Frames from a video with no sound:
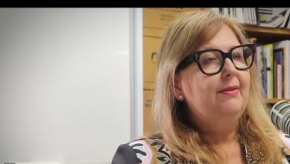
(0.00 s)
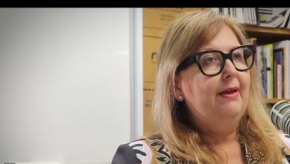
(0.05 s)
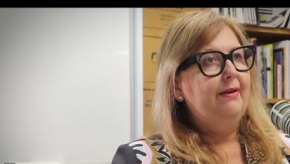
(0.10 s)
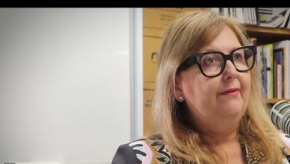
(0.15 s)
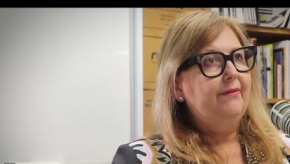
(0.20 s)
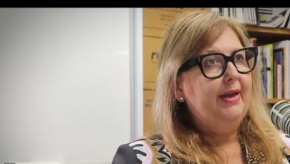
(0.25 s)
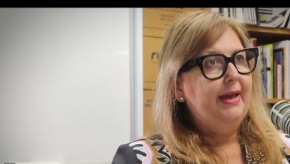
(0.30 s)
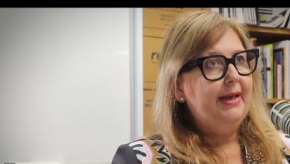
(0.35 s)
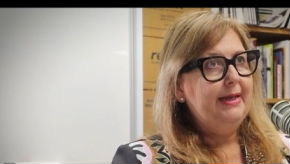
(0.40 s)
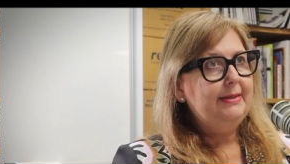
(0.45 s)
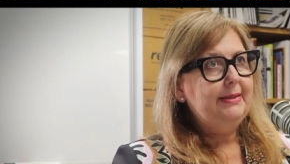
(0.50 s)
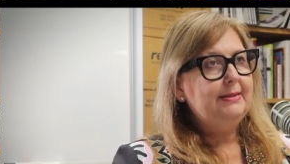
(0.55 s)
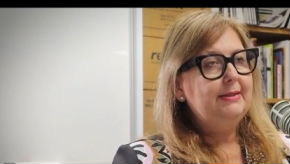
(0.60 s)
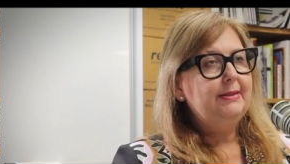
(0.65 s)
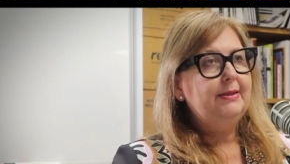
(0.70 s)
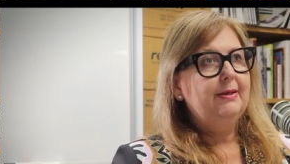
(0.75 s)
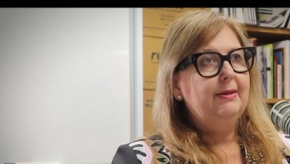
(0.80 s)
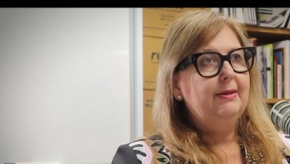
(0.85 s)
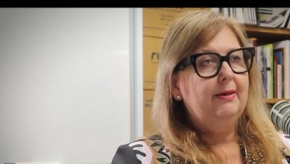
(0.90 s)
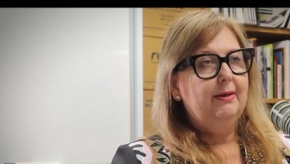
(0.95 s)
they've
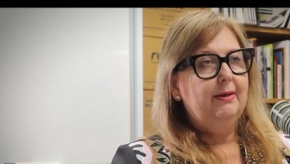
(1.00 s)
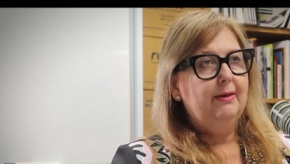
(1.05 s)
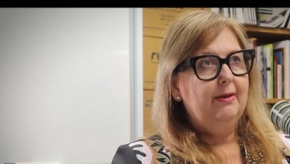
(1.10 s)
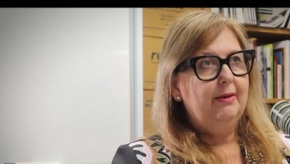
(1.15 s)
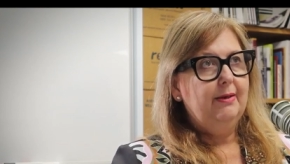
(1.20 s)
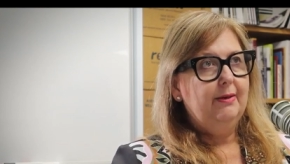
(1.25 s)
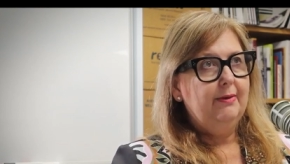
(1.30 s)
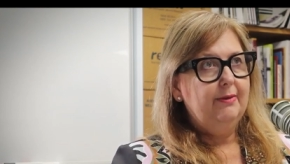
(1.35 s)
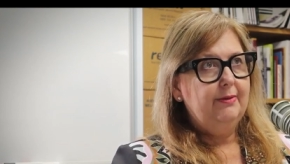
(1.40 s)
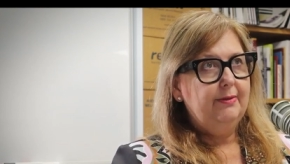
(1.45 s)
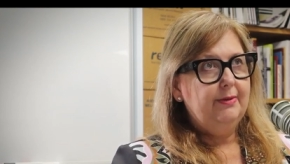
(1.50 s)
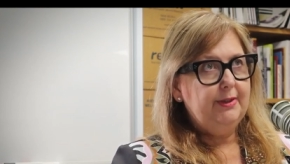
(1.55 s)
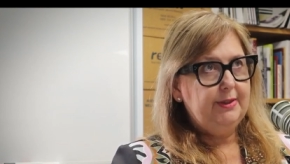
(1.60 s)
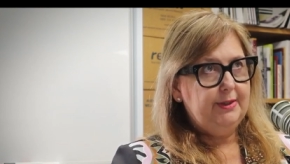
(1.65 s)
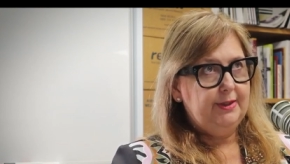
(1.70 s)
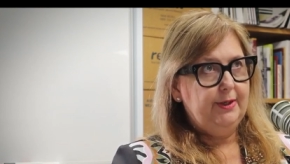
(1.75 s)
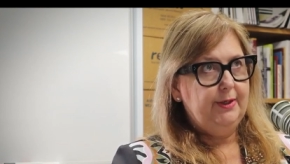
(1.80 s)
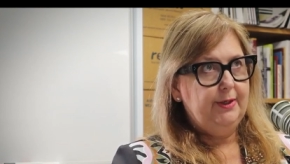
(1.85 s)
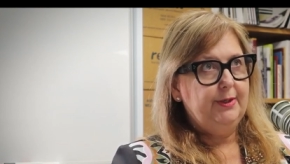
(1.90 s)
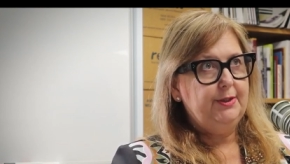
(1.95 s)
hit the
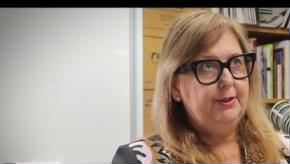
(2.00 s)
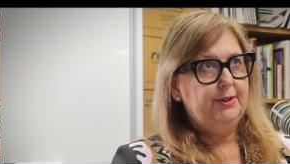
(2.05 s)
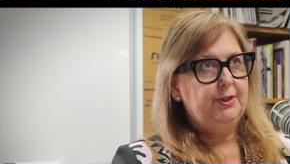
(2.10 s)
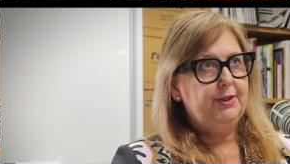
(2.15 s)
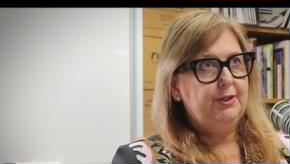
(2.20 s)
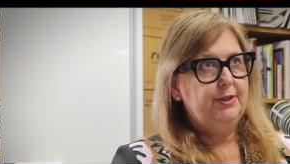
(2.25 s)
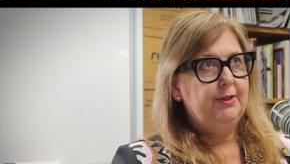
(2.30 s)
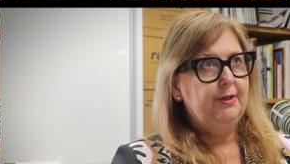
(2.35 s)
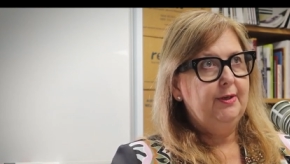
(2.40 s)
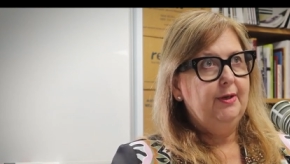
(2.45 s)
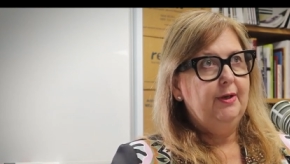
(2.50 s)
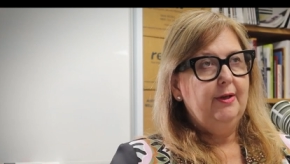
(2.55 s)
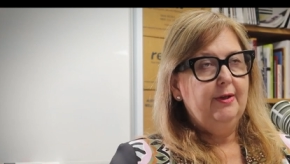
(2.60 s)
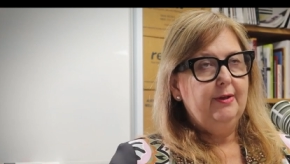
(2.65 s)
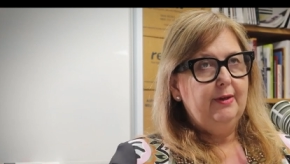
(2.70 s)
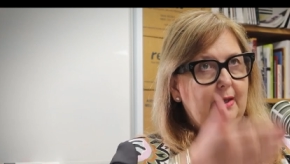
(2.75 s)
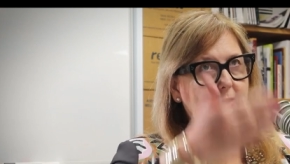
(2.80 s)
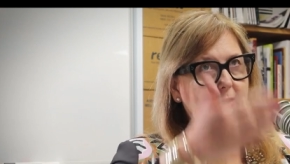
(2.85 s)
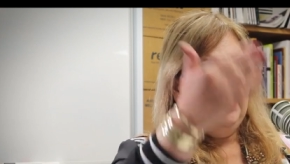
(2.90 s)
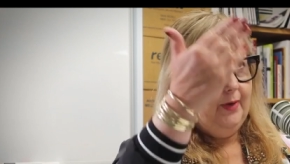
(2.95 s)
search,
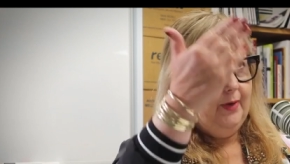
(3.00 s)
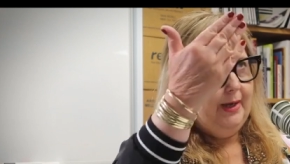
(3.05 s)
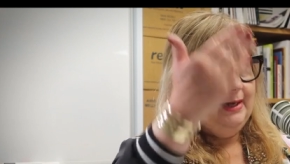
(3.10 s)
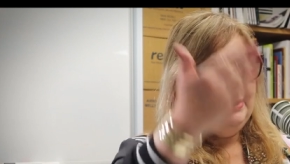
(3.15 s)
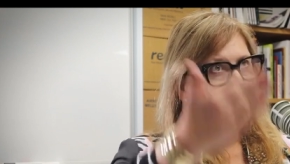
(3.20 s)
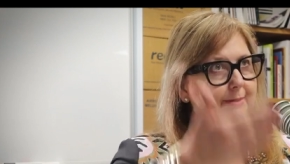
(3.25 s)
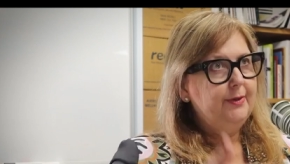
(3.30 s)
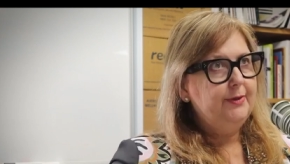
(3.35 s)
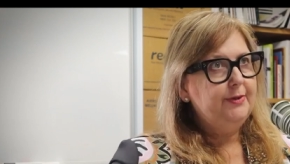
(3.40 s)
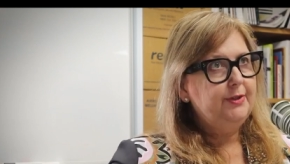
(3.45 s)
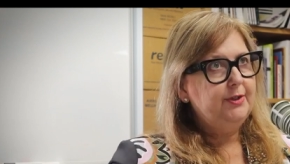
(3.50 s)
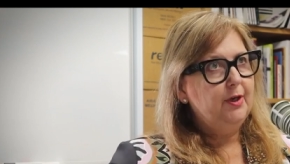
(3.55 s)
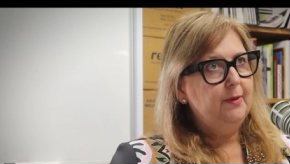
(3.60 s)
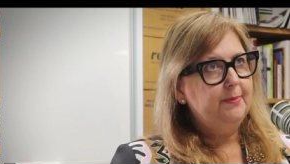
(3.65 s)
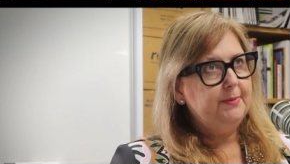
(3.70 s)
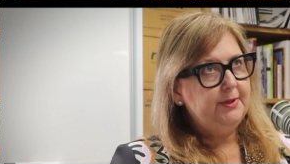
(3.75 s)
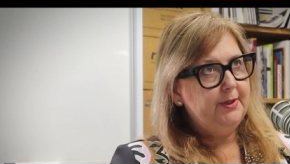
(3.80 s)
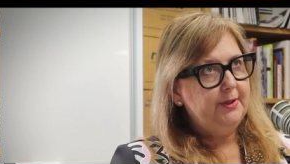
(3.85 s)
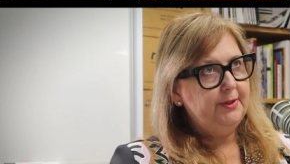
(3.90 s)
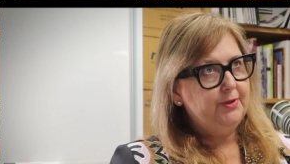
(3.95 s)
they're looking at those
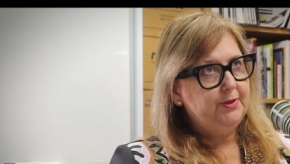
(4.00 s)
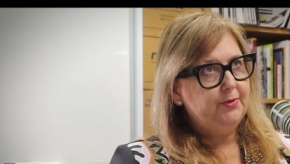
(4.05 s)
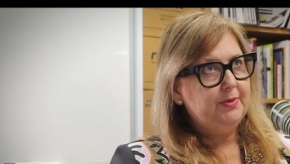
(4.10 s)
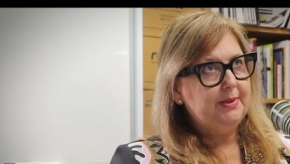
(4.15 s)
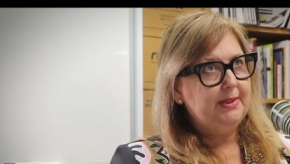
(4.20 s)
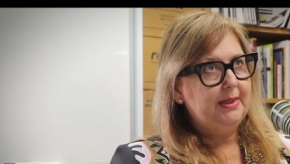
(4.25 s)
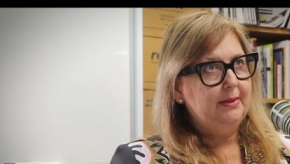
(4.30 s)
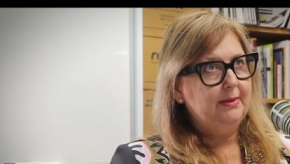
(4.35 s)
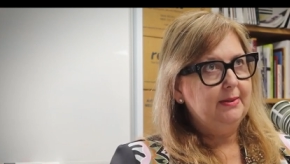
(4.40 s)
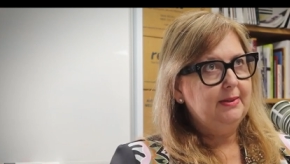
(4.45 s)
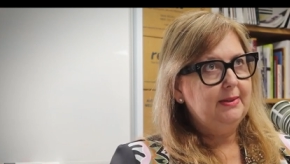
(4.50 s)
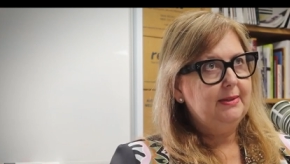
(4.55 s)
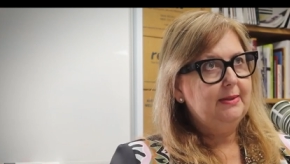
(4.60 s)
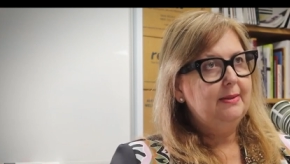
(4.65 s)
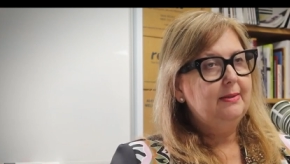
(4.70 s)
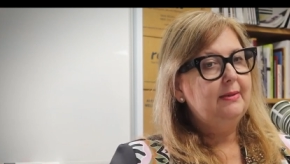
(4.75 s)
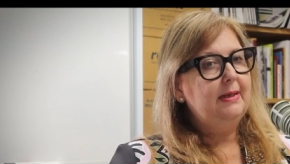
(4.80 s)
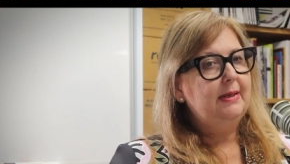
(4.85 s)
top search results.